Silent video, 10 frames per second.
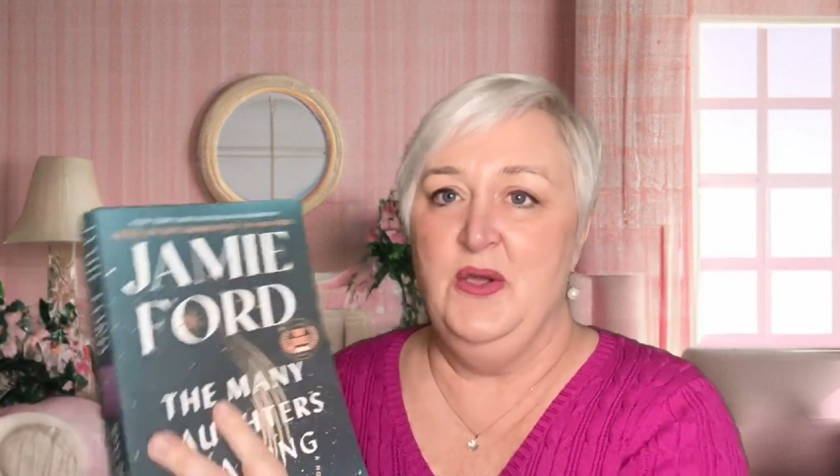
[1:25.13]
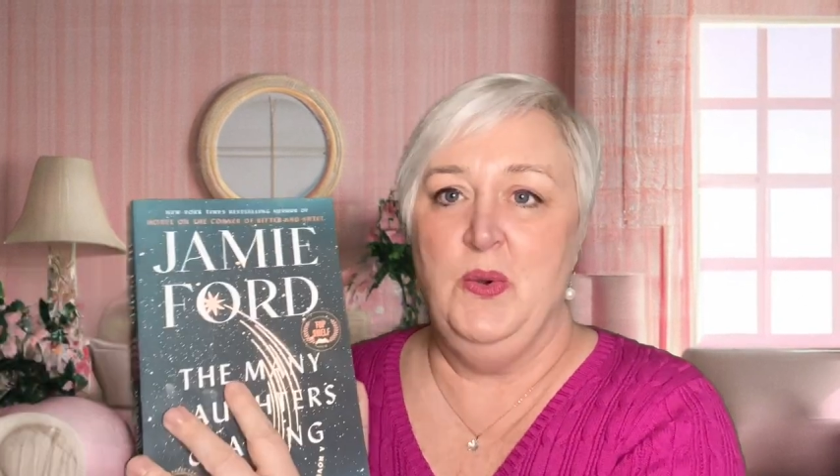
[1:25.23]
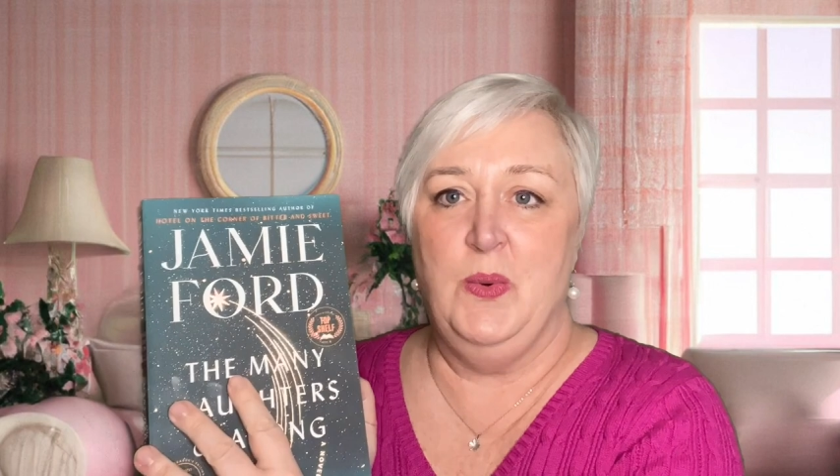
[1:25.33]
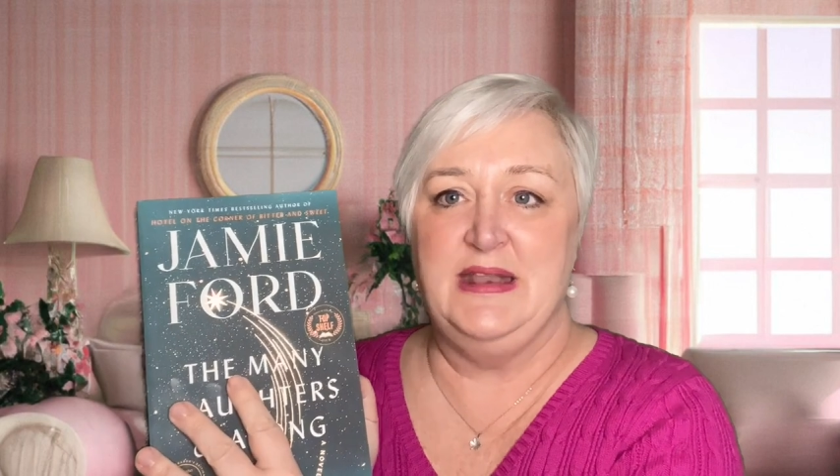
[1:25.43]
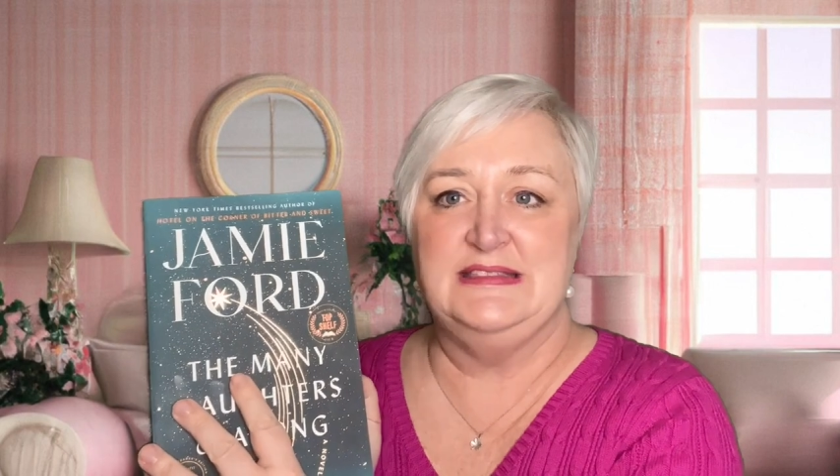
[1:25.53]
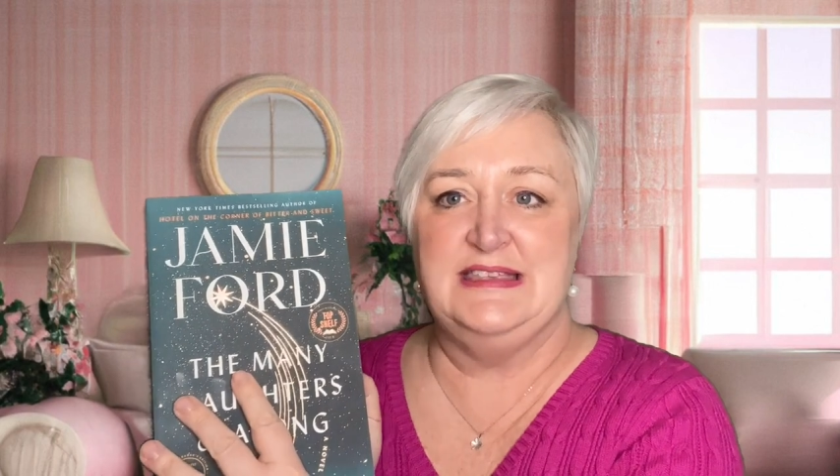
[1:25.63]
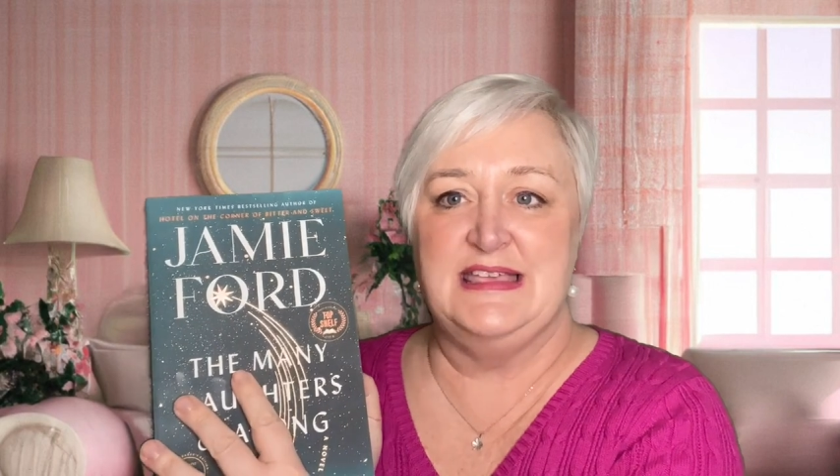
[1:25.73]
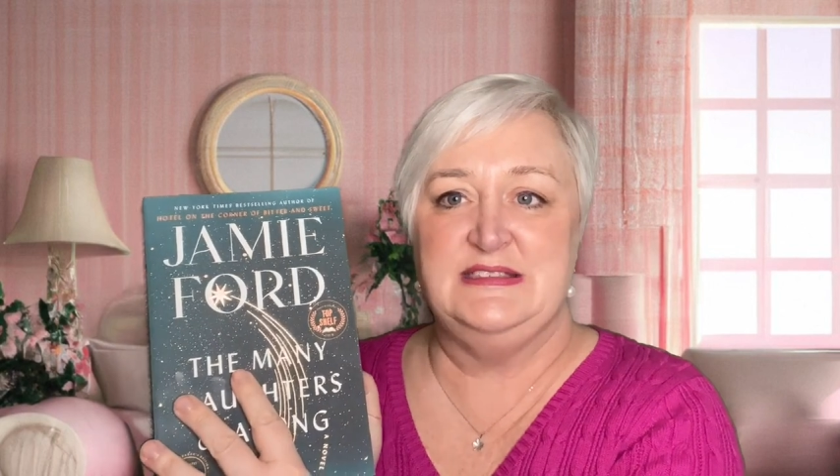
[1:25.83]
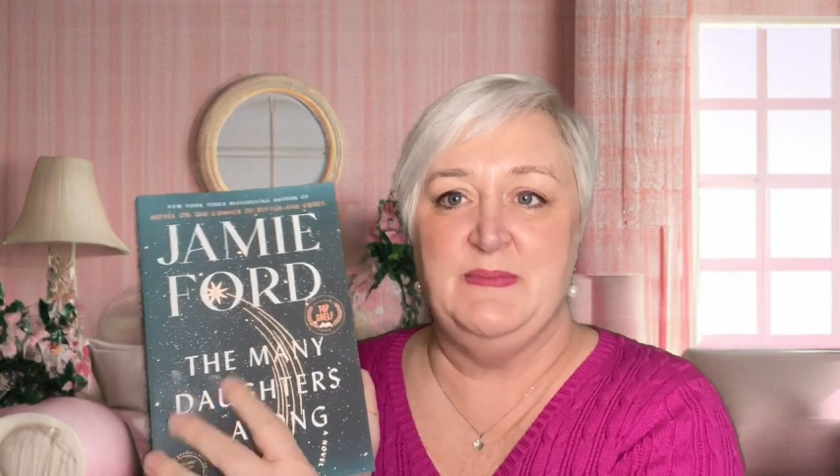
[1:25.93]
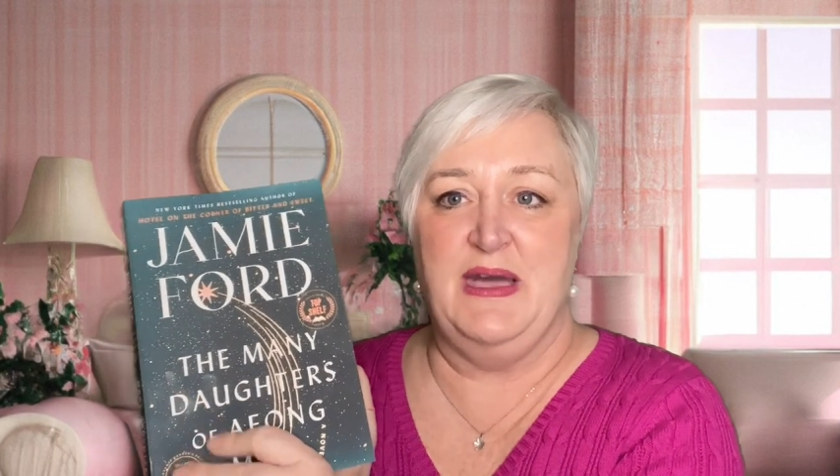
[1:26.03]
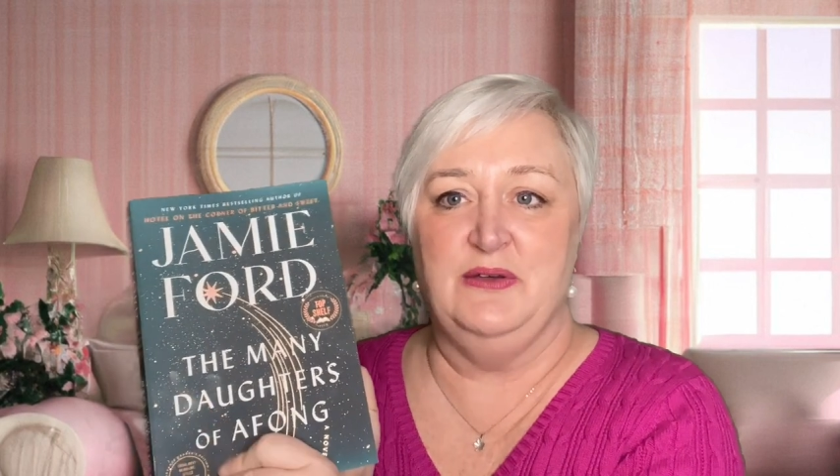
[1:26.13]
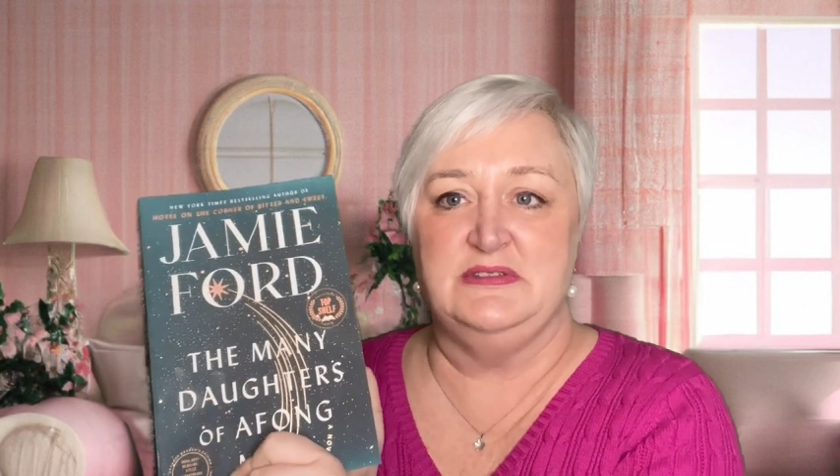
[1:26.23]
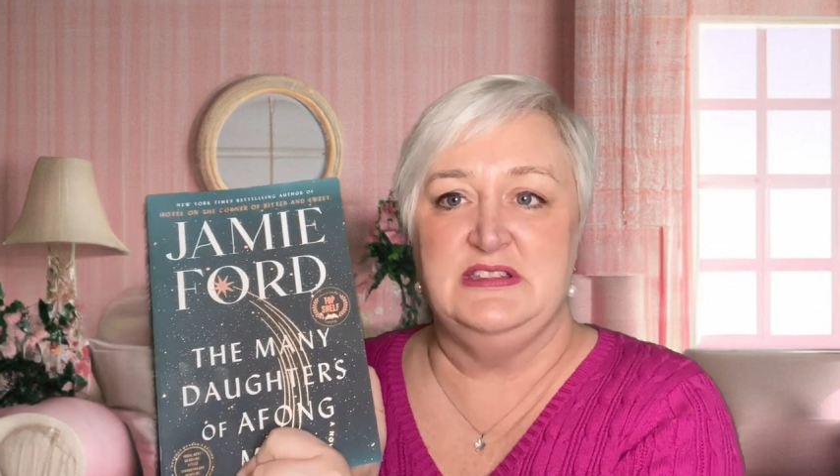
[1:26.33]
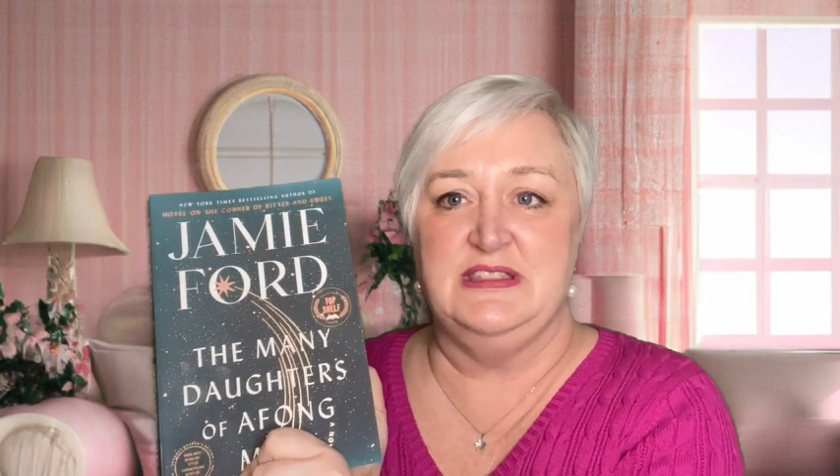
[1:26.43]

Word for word: what it says about